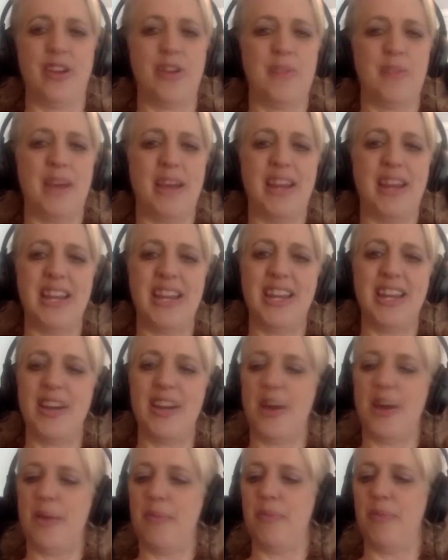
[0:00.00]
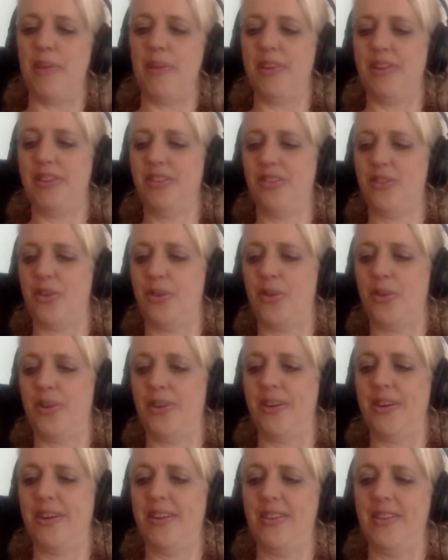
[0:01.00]
You might need an umbrella
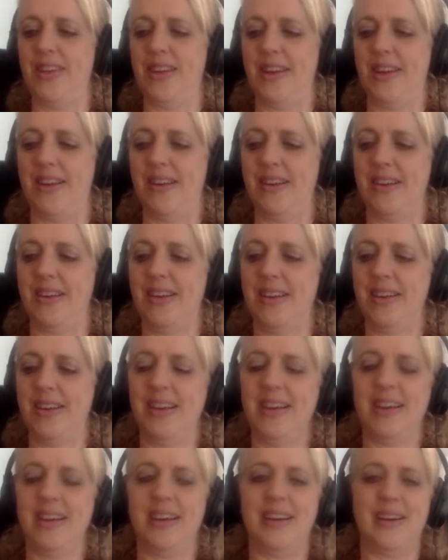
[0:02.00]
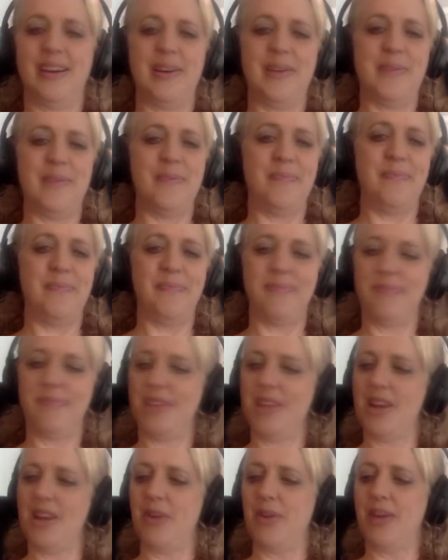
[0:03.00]
stroller in there.
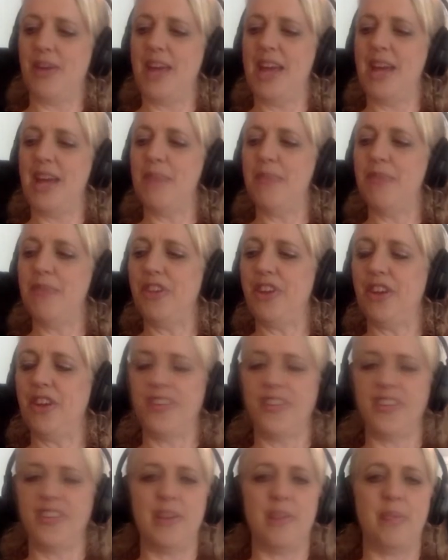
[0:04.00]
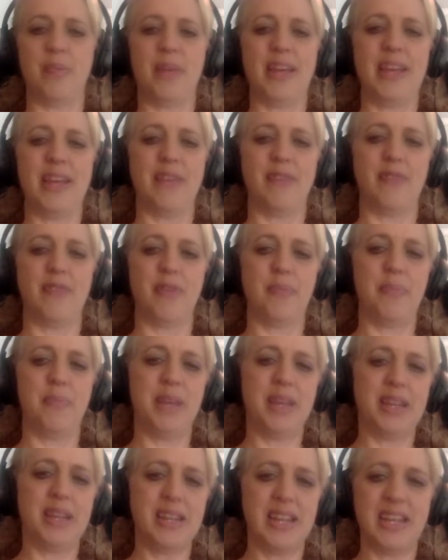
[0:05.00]
Camp chairs and a blanket for
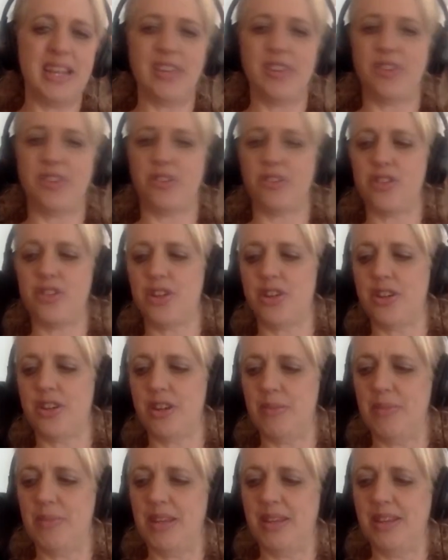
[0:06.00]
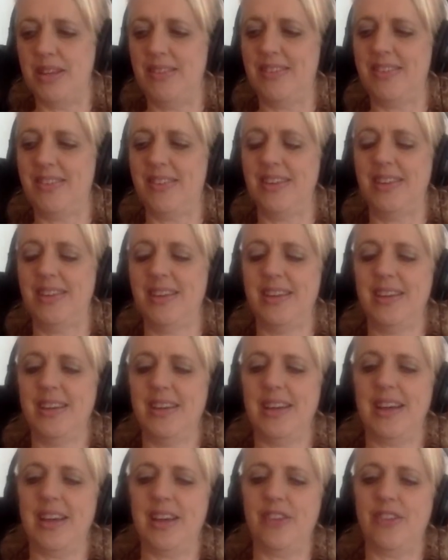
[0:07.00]
picnics or tournaments,
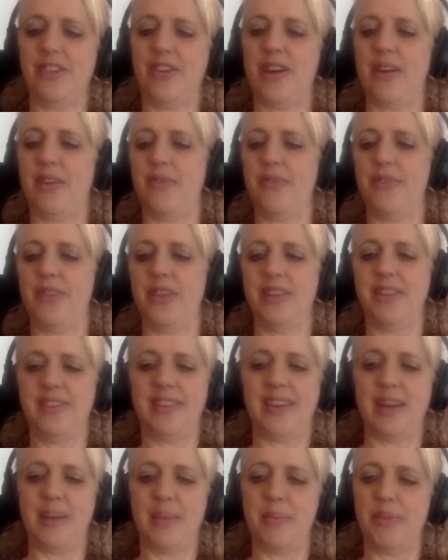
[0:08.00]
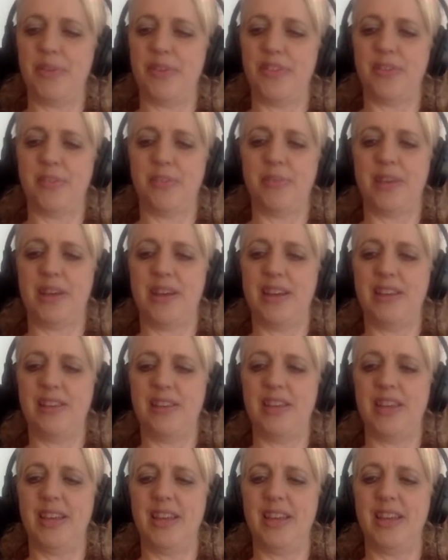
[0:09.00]
extra outfits, diapers, supplies.